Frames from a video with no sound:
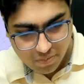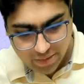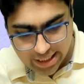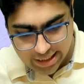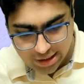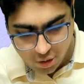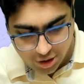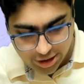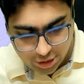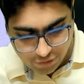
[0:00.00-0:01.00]
in the
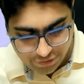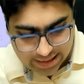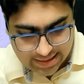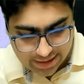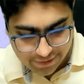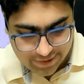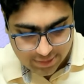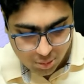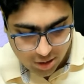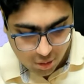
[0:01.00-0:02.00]
audit of
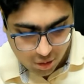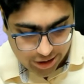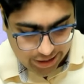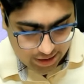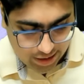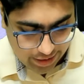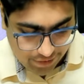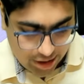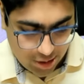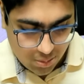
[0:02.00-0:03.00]
SEFS, you are auditing the
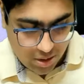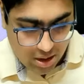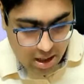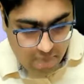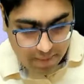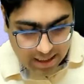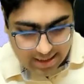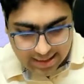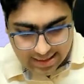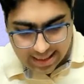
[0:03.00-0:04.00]
revenue. But
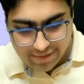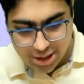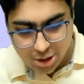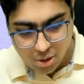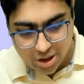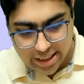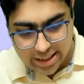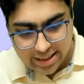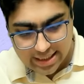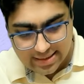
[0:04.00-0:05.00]
this revenue
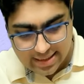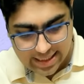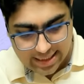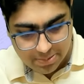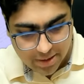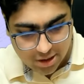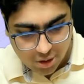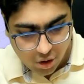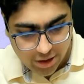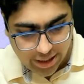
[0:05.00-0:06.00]
audit is done as per the
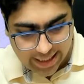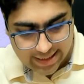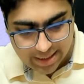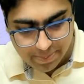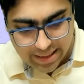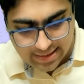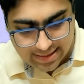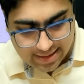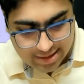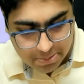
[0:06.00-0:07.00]
contract. That
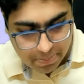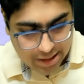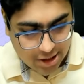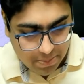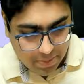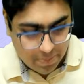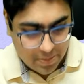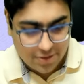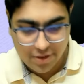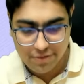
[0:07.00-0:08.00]
means special
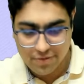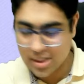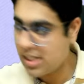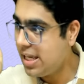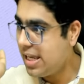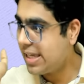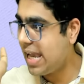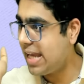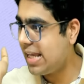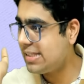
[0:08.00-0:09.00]
purpose framework.
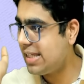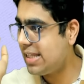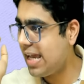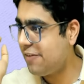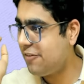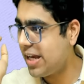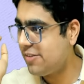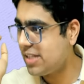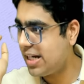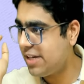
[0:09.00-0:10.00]
Can I say the
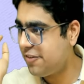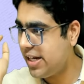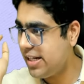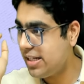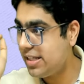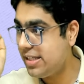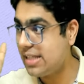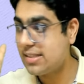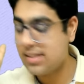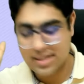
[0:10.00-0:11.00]
FRFs are different?
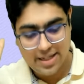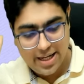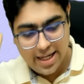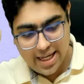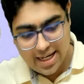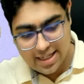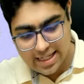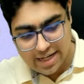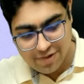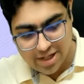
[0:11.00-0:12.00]
Yes, sir. Here the
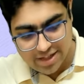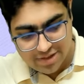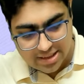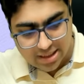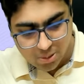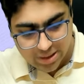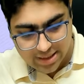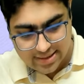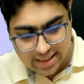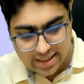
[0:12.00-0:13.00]
FRF is
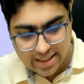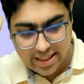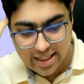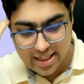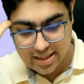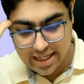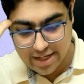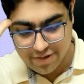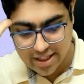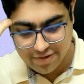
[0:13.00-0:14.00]
accounting standard. Here the
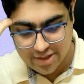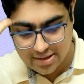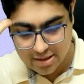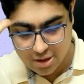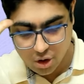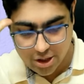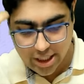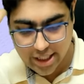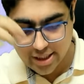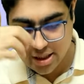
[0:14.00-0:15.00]
FRF is
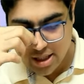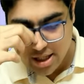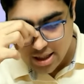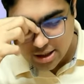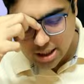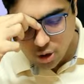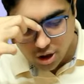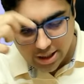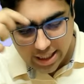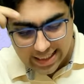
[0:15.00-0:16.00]
contract. The
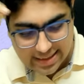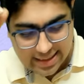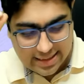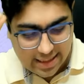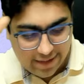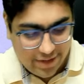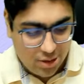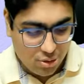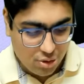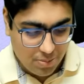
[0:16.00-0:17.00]
contract says
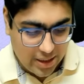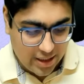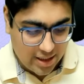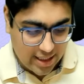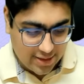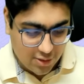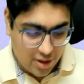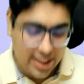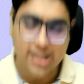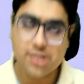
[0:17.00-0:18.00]
revenue should be recognized
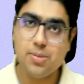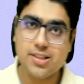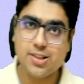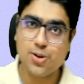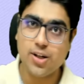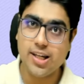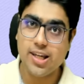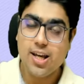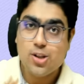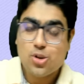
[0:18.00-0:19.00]
on cash basis
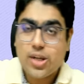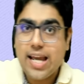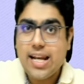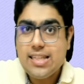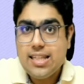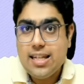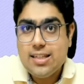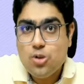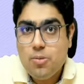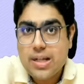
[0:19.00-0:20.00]
only. So can I say there
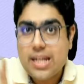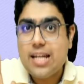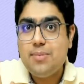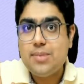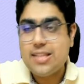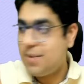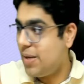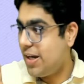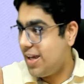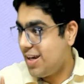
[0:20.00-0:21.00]
is no material
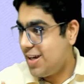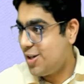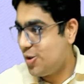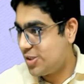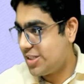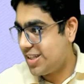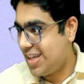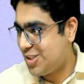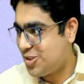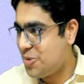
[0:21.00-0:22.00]
misstatement here? No, sir.
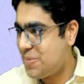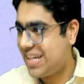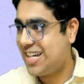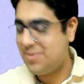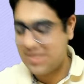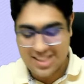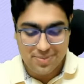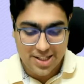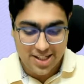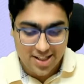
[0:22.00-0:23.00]
There is no material
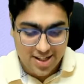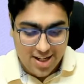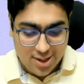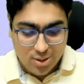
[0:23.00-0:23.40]
misstatement here. So